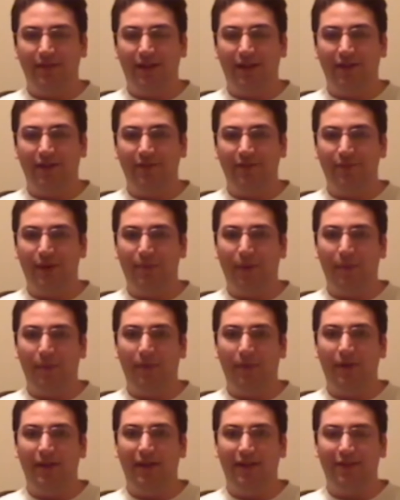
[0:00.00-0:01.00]
I remember
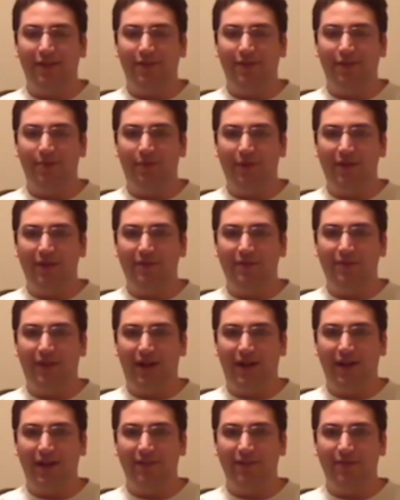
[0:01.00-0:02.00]
playing
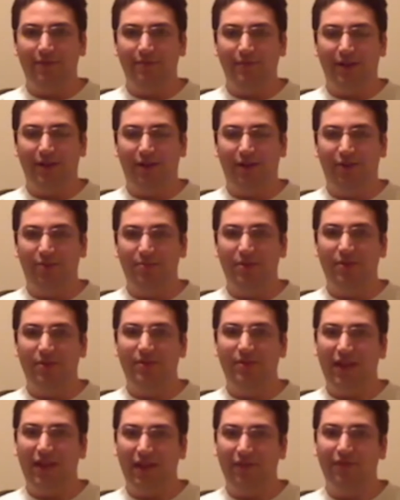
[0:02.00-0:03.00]
3.5,
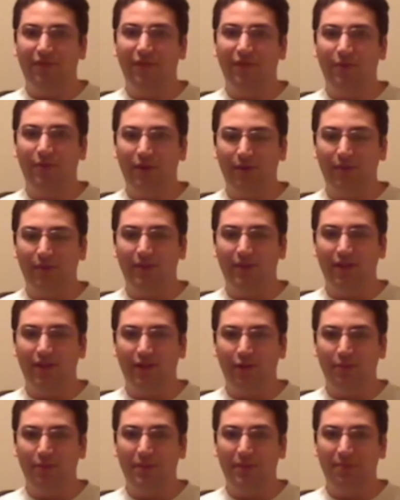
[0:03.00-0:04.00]
almost everyone was a
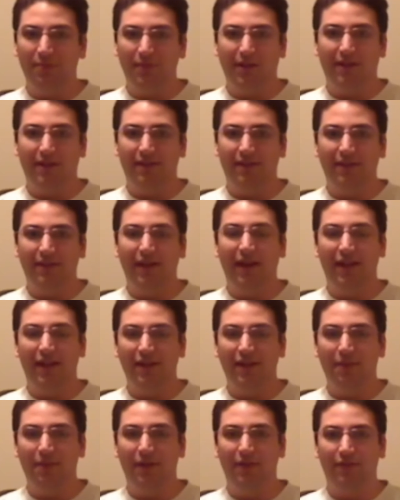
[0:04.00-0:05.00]
human because they
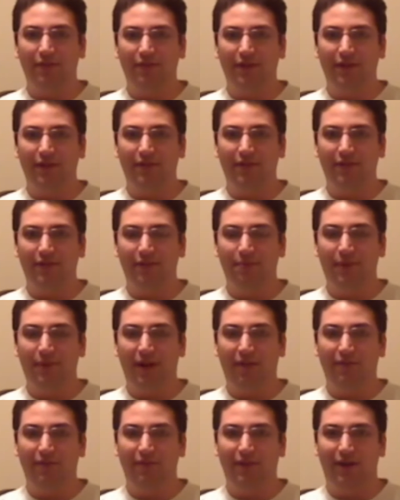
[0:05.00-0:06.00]
had the best racials
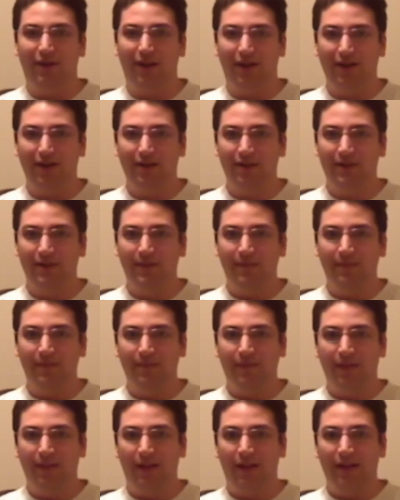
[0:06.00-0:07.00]
by far.
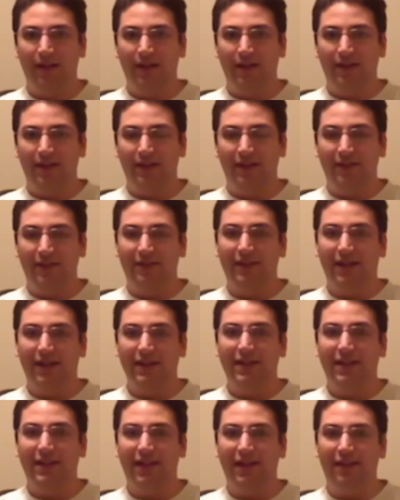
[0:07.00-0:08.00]
That's
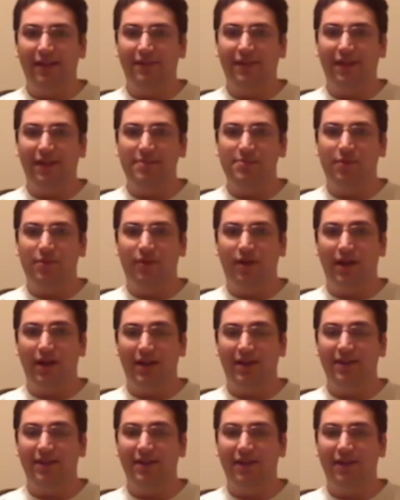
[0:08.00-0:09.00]
not the case anymore.
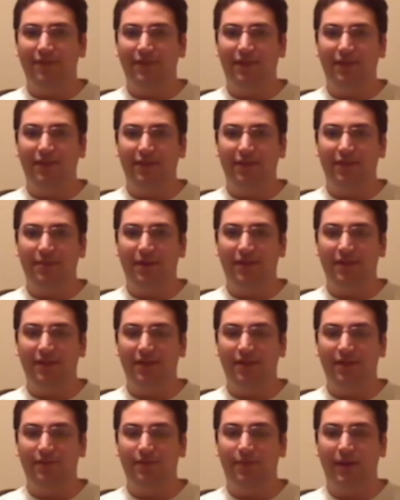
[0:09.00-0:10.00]
I could definitely see
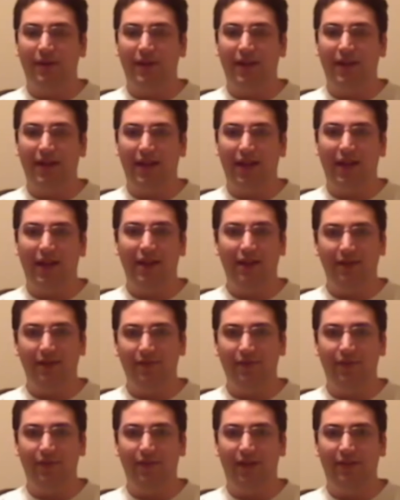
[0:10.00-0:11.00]
myself playing any
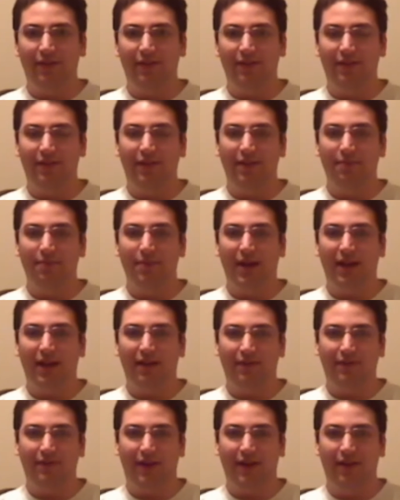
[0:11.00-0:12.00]
of the races in
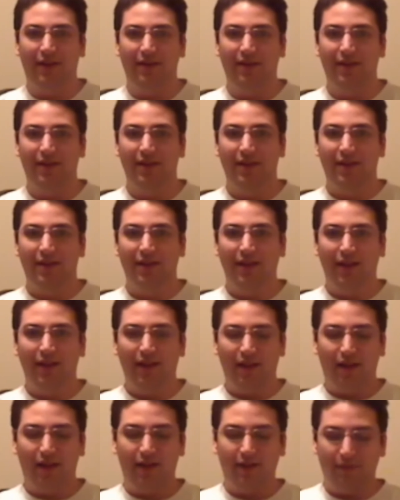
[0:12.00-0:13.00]
Pathfinder.
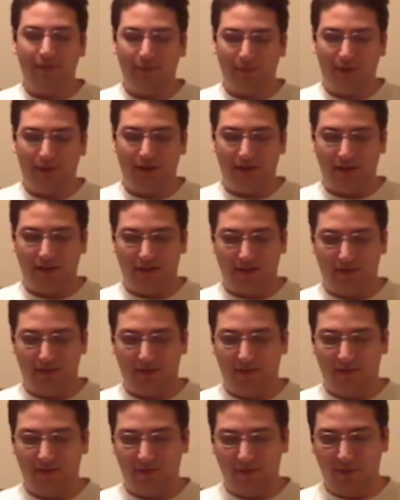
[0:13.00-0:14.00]
I just want to
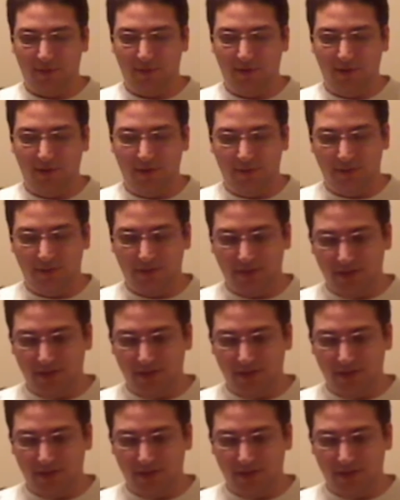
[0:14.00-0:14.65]
show you